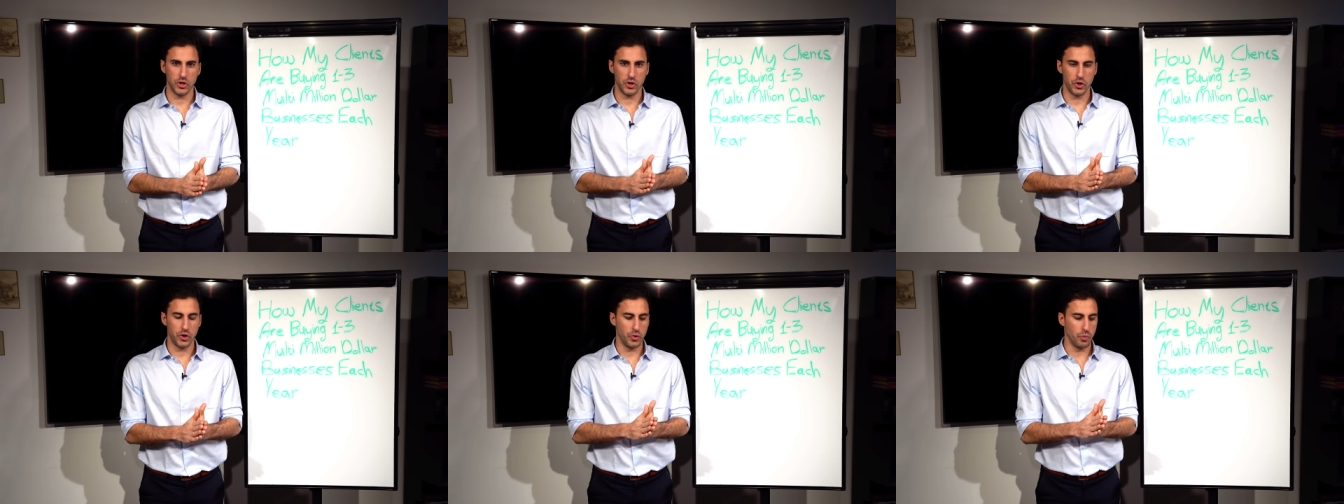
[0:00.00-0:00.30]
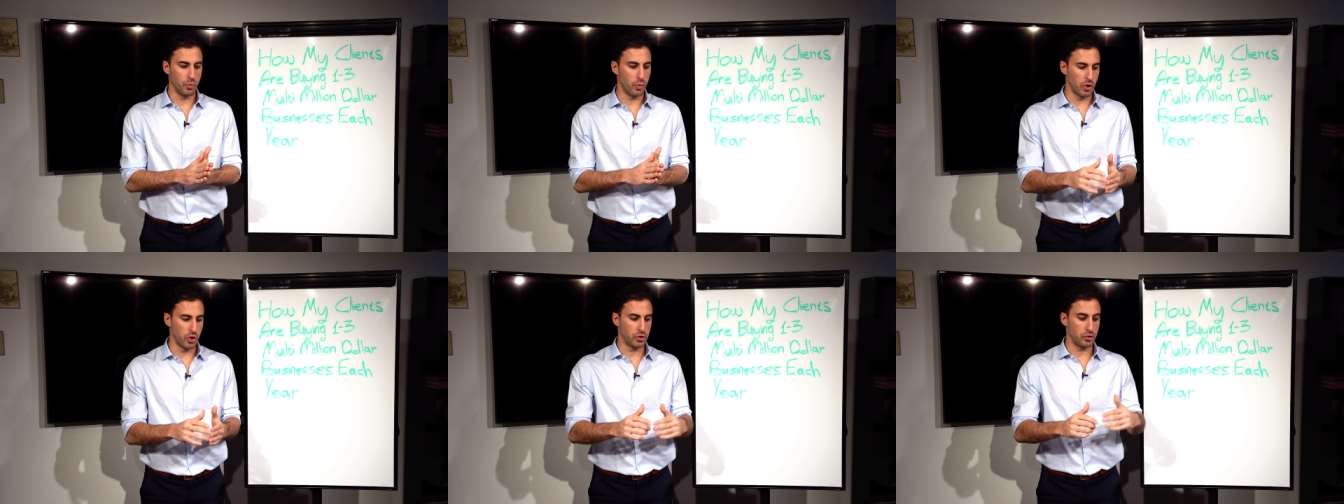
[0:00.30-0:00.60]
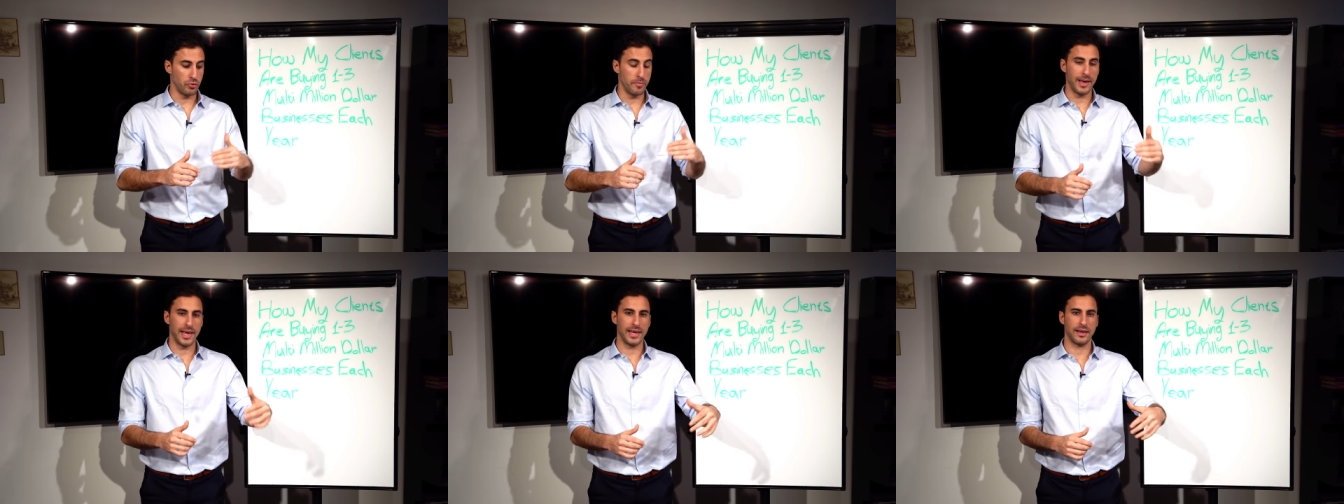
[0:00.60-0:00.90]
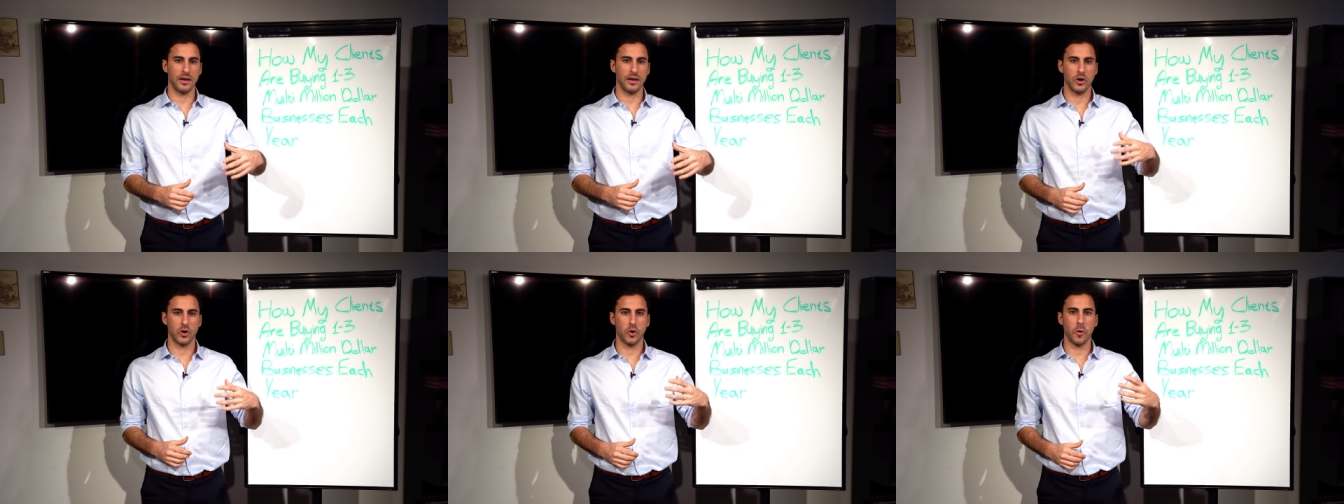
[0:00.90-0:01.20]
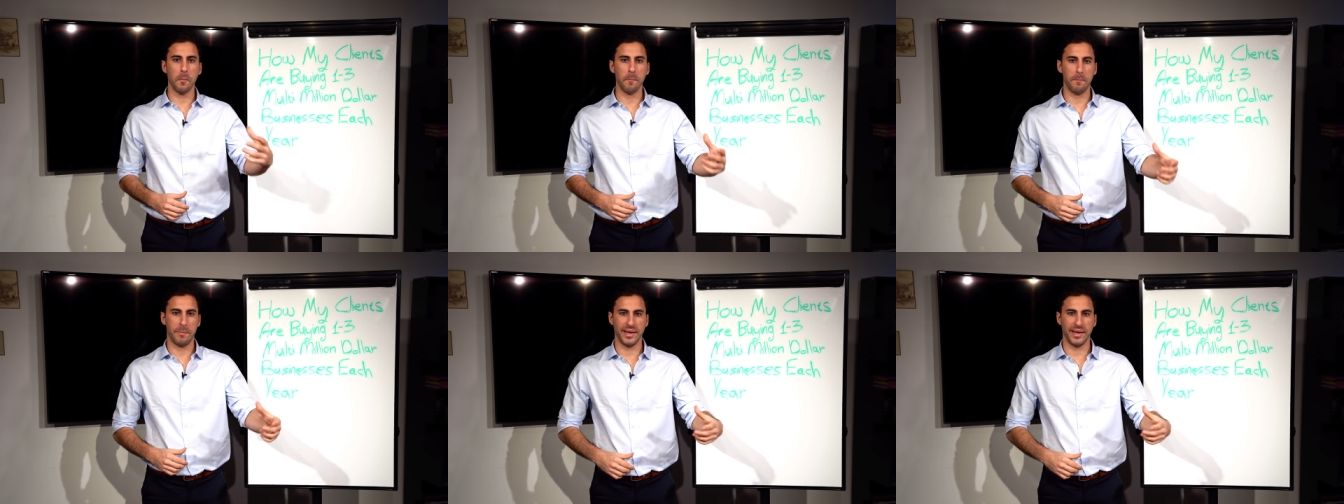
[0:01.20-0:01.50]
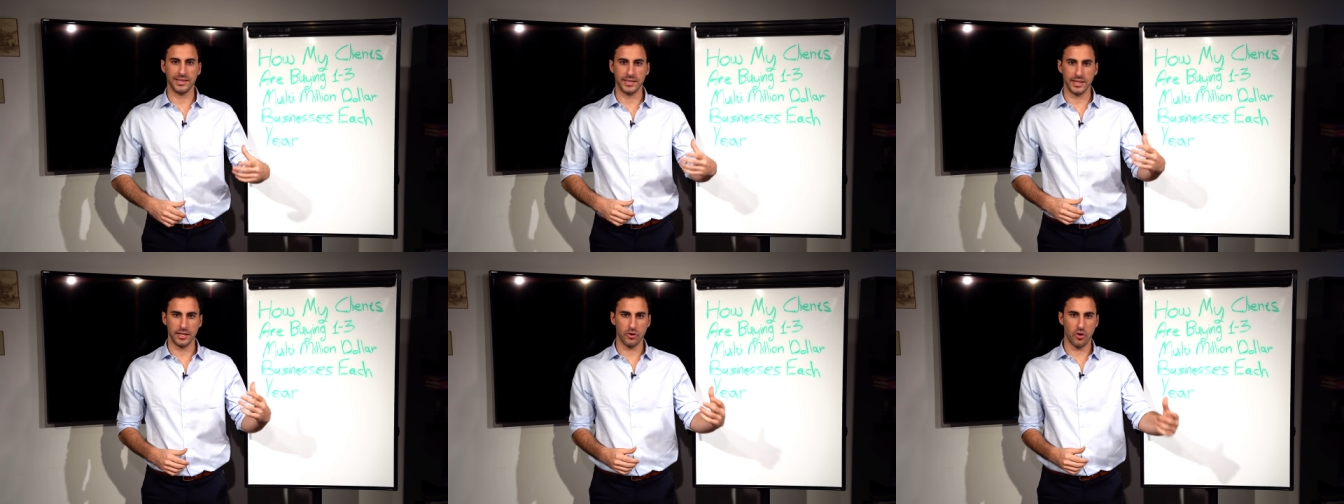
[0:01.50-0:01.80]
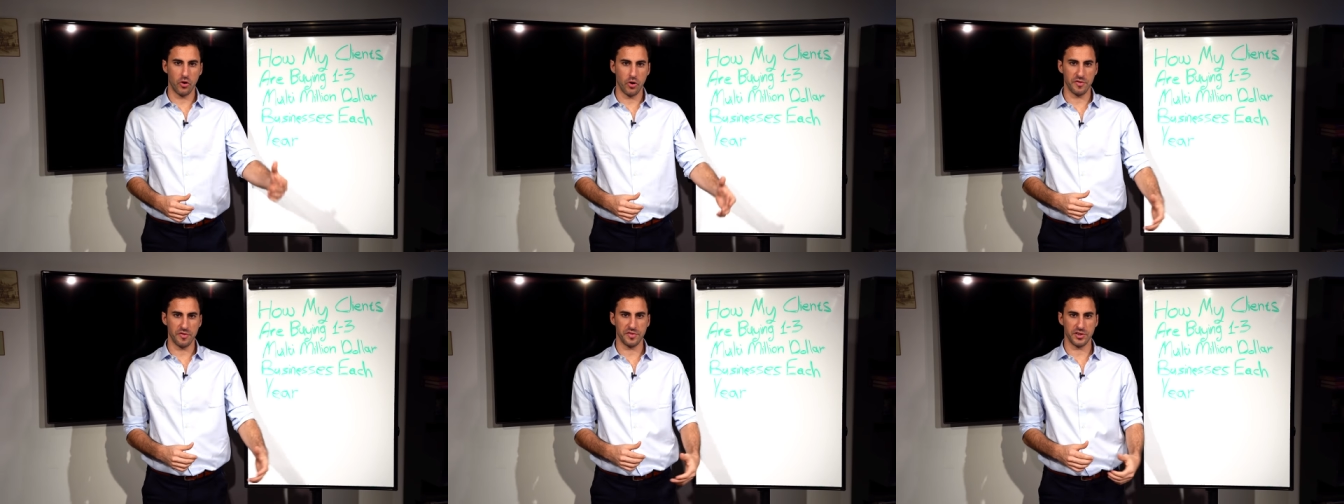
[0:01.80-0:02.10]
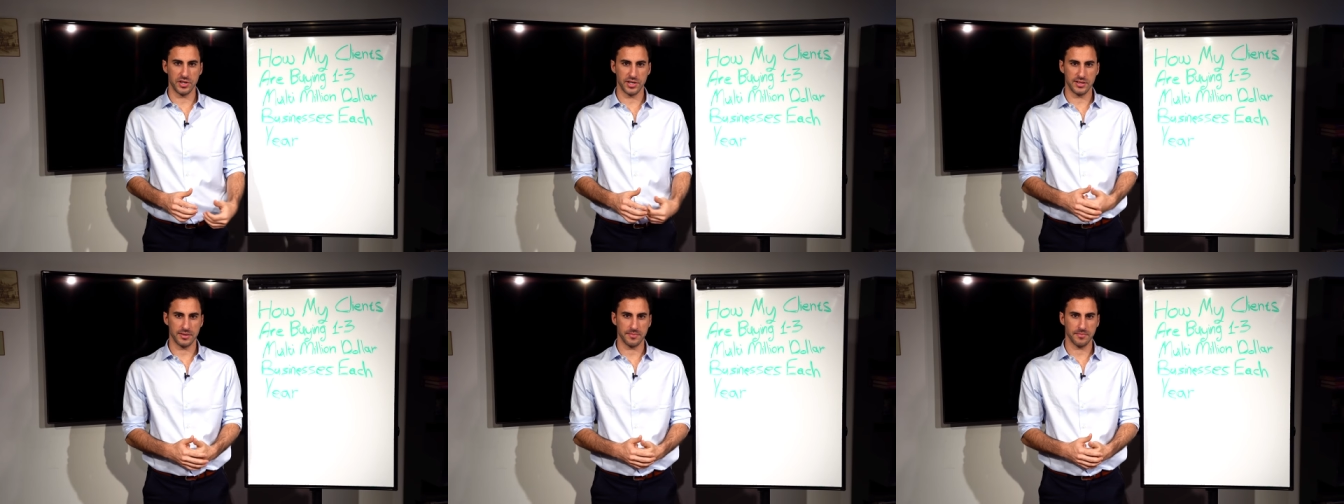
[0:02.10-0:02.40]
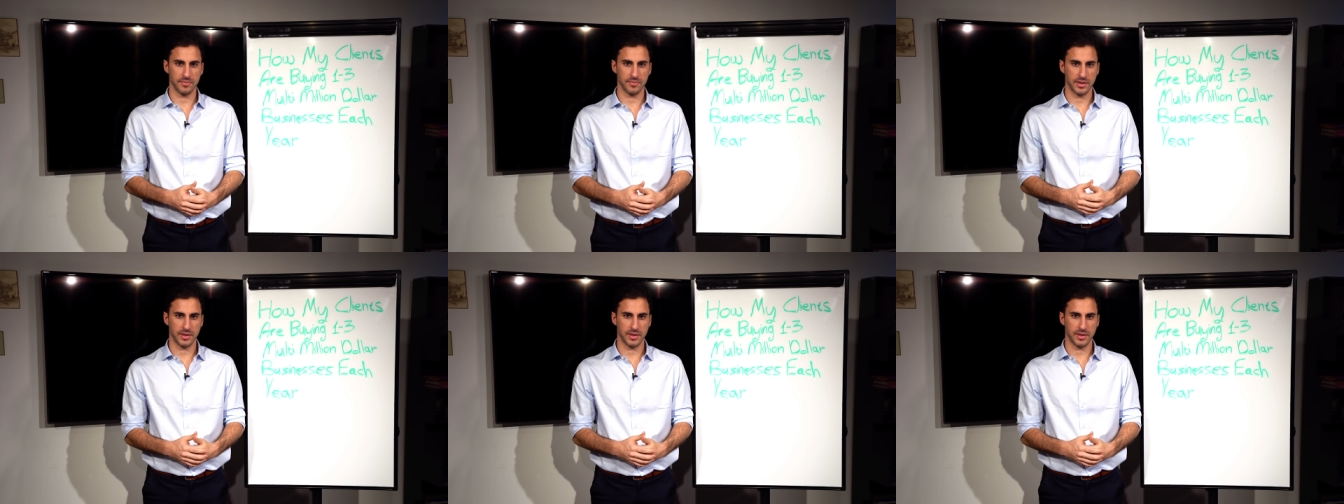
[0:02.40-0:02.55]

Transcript: you want to make compelling offers.